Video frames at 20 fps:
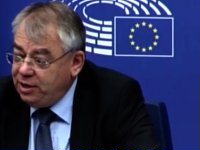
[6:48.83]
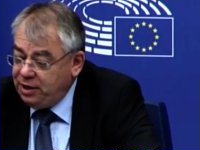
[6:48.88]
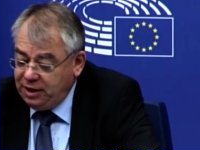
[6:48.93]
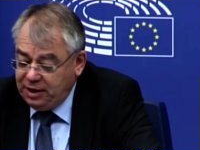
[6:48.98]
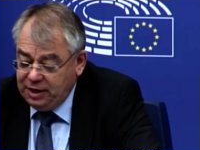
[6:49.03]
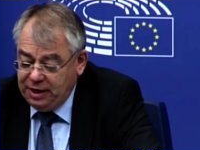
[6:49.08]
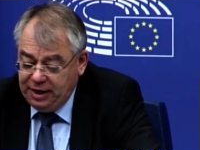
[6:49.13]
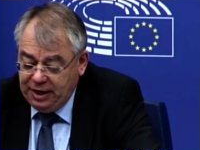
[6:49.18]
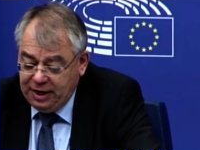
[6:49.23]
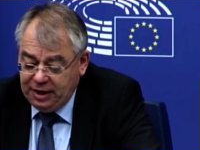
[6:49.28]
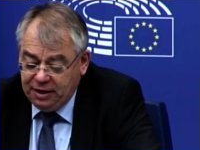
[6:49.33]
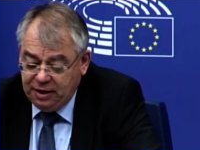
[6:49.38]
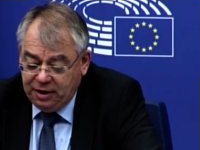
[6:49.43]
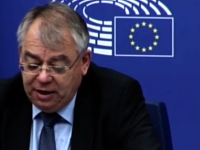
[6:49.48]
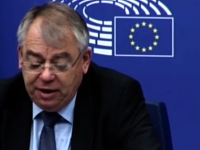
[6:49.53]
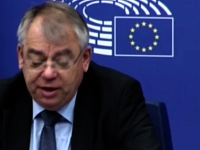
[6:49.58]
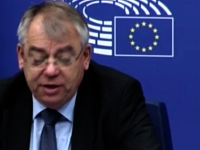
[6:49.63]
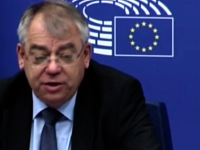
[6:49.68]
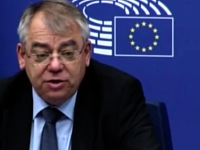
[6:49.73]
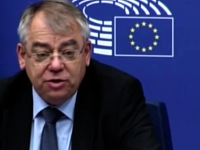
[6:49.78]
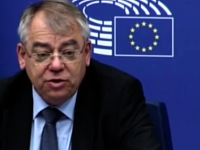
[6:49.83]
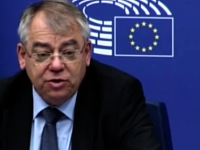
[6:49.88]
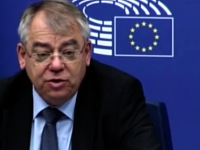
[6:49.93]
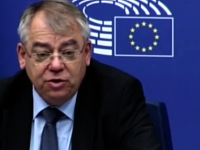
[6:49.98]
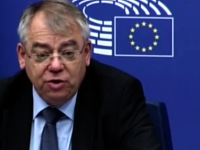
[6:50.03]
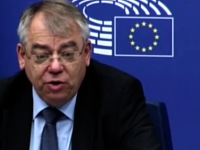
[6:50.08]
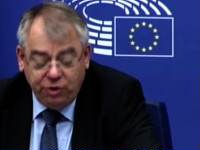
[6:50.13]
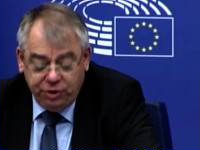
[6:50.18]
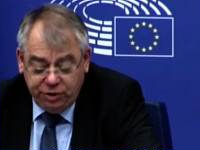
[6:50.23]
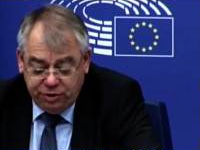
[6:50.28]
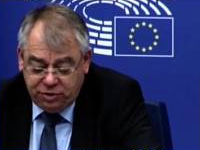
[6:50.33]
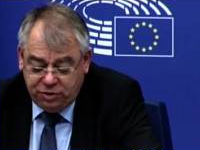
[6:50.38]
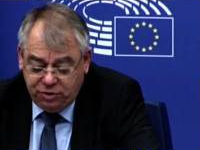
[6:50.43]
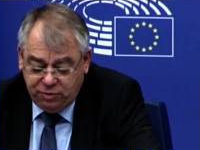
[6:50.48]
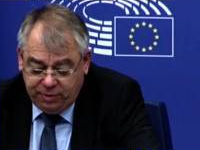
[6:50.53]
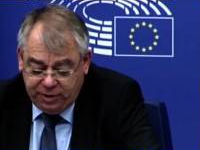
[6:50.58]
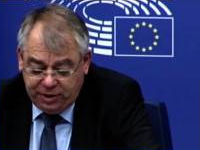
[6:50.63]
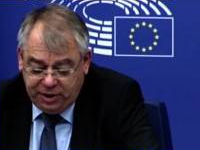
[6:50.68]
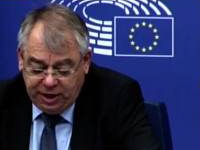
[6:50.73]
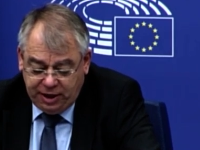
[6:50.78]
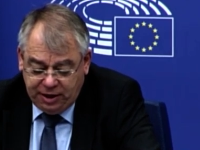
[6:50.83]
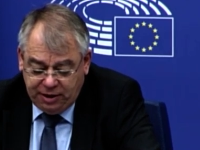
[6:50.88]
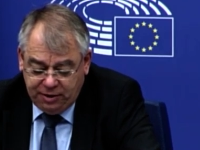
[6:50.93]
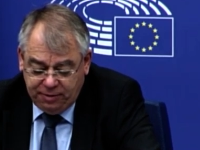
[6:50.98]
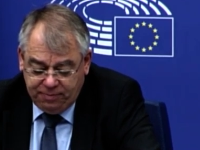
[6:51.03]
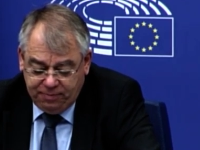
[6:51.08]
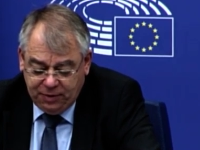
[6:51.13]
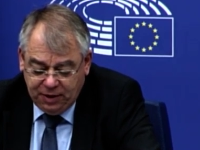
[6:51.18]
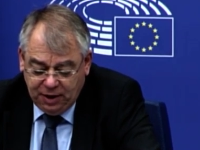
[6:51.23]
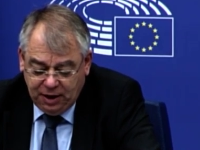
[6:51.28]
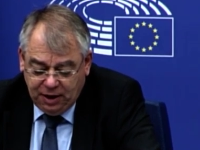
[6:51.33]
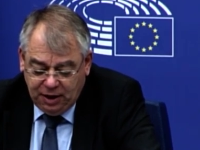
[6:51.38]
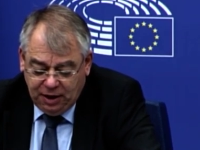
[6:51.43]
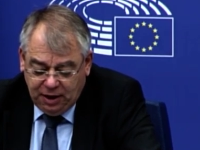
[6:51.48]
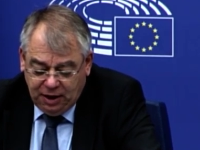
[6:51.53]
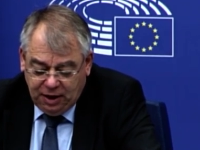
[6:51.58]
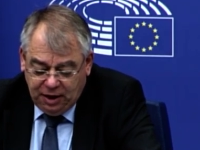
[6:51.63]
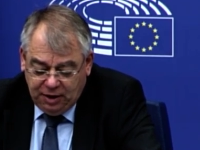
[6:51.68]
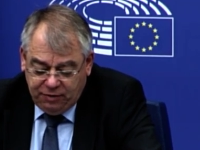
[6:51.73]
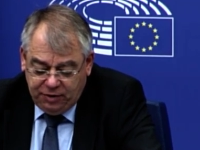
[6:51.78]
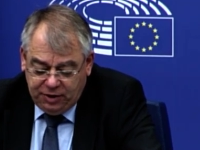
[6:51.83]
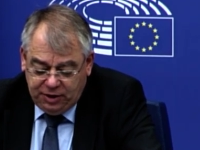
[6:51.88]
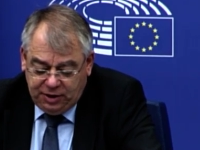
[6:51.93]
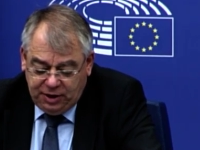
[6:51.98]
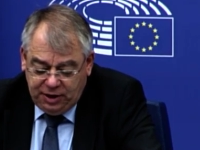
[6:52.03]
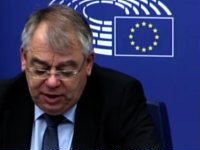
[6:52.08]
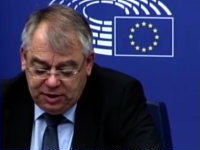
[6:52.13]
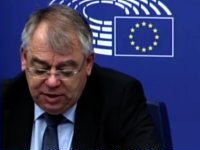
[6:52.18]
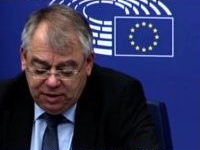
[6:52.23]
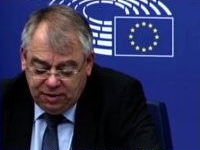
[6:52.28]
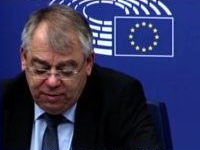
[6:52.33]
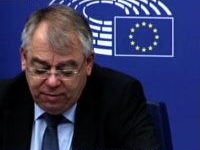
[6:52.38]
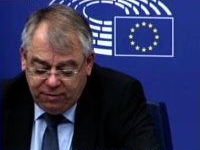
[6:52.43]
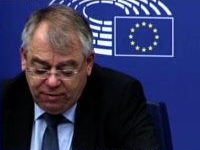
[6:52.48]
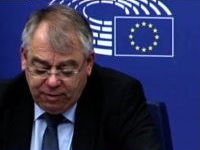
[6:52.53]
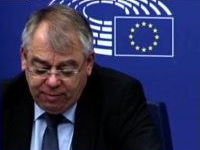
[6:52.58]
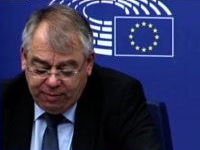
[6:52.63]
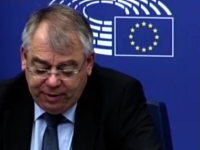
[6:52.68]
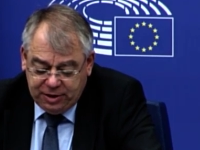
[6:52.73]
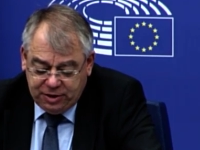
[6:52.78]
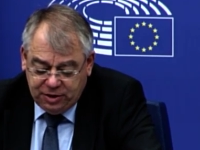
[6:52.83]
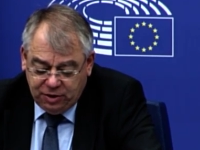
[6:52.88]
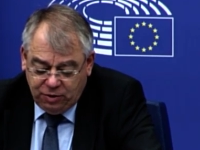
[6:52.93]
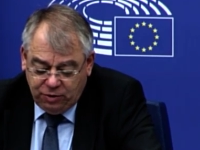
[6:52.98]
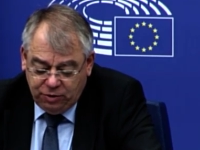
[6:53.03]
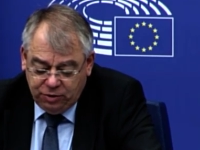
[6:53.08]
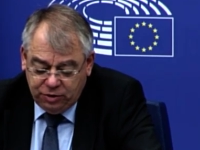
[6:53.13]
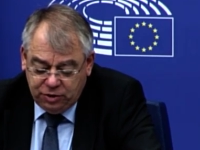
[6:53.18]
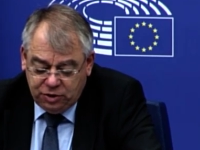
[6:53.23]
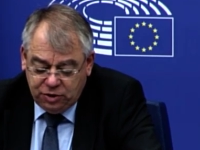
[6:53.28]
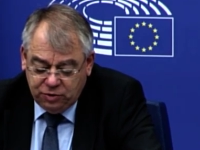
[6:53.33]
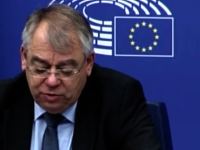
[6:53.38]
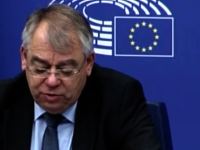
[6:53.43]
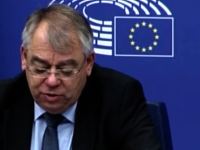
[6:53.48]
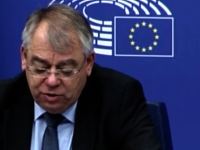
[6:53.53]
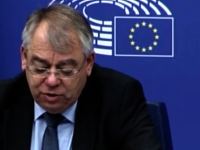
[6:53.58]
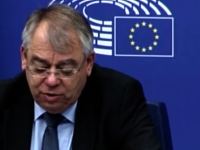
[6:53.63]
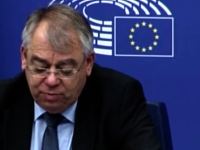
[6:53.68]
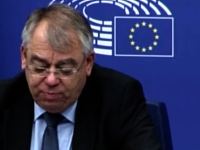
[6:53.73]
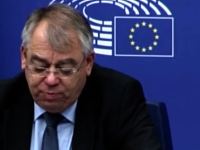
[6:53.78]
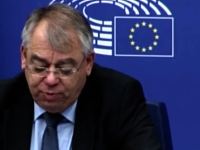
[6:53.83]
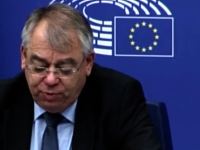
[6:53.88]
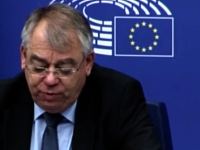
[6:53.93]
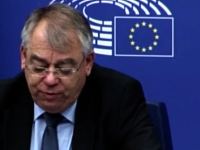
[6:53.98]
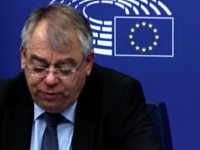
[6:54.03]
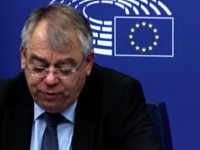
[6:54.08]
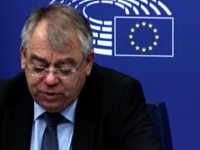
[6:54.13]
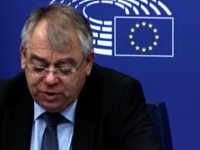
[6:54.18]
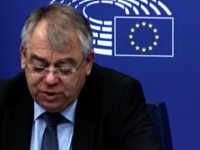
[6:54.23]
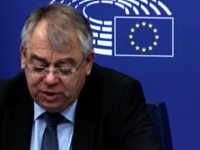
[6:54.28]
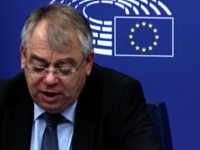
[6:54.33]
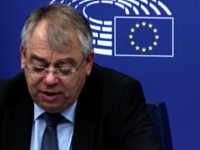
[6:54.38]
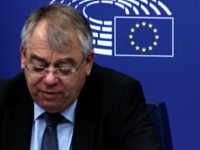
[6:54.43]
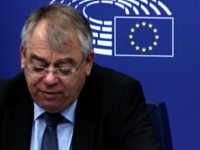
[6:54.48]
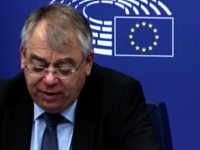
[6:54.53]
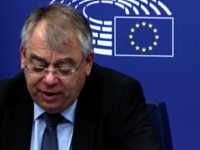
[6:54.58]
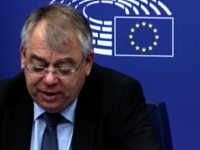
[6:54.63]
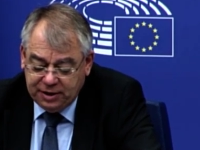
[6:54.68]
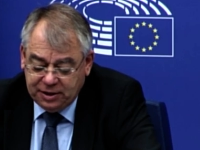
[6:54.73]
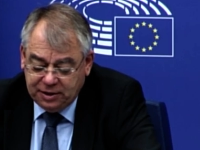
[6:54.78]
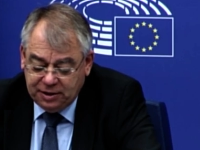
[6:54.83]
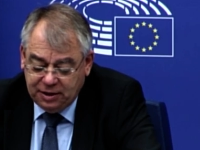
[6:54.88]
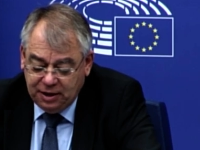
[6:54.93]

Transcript: and that now gives us an opportunity to rethink how these improvements